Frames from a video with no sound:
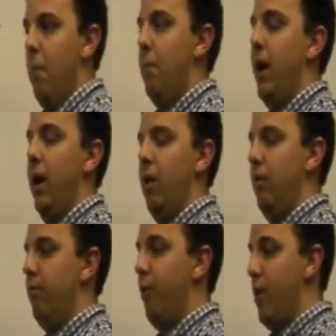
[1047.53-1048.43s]
but
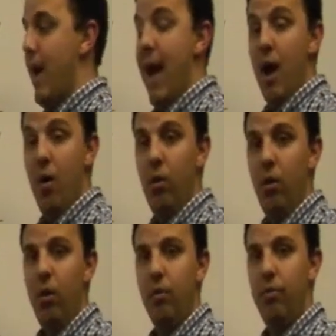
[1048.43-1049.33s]
for now,
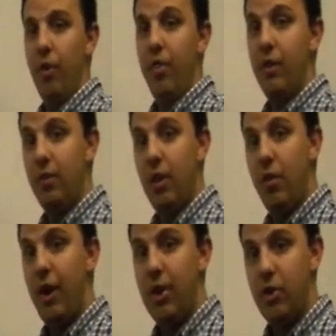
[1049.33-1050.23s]
for this
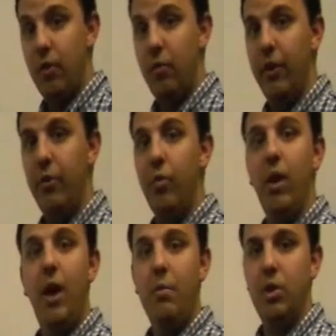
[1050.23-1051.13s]
iteration of what the
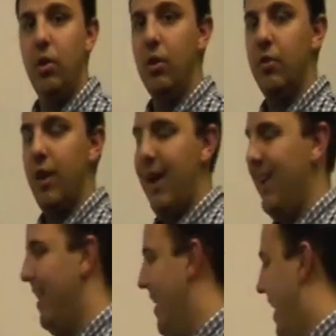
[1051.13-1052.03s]
read option looks like,